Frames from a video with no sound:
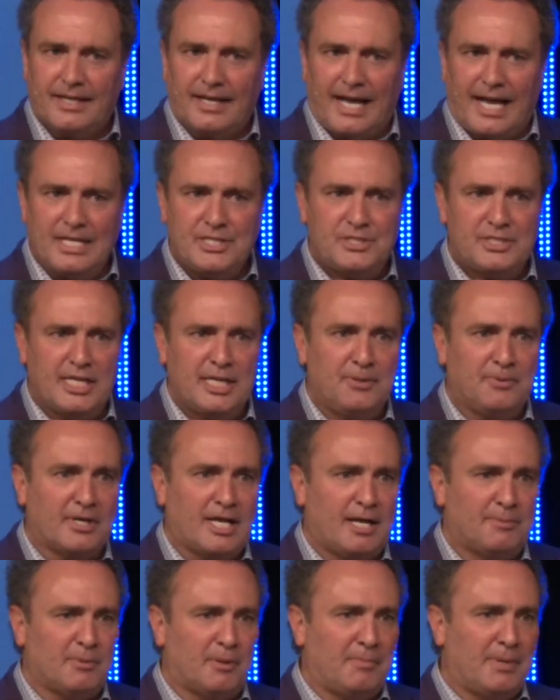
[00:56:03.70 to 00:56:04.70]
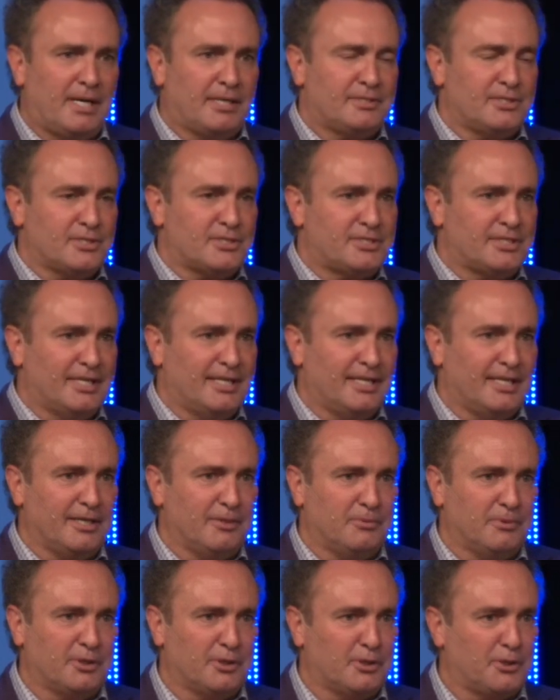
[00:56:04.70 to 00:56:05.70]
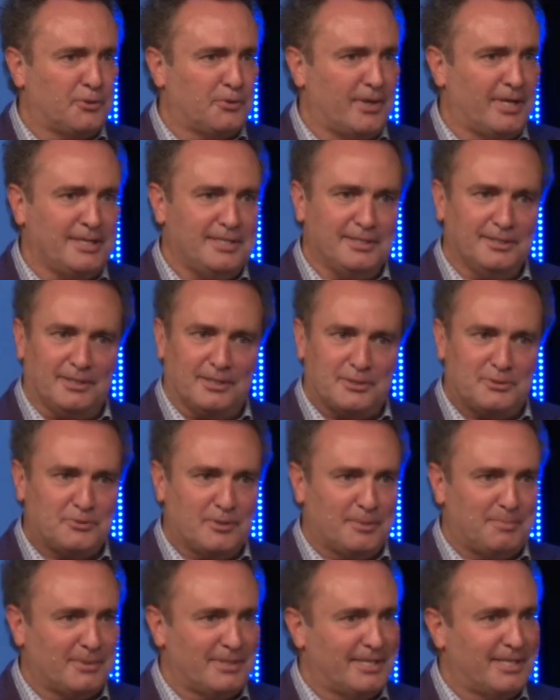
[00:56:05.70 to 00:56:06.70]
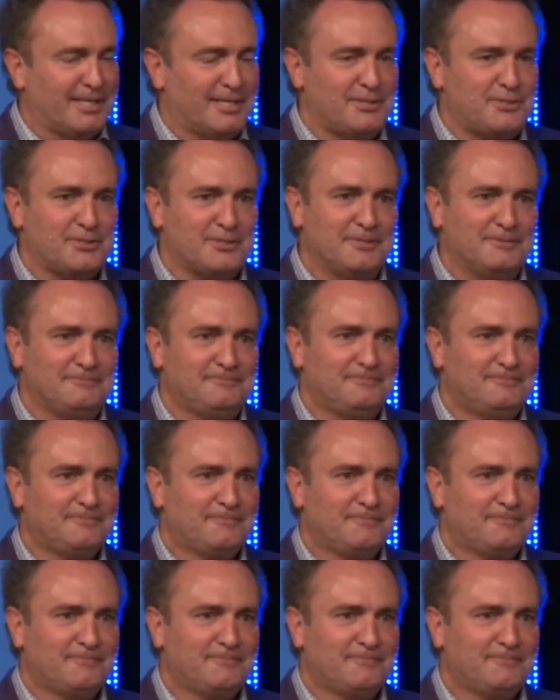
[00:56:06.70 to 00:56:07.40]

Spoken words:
I say what I'm about to say with a great deal of trepidation.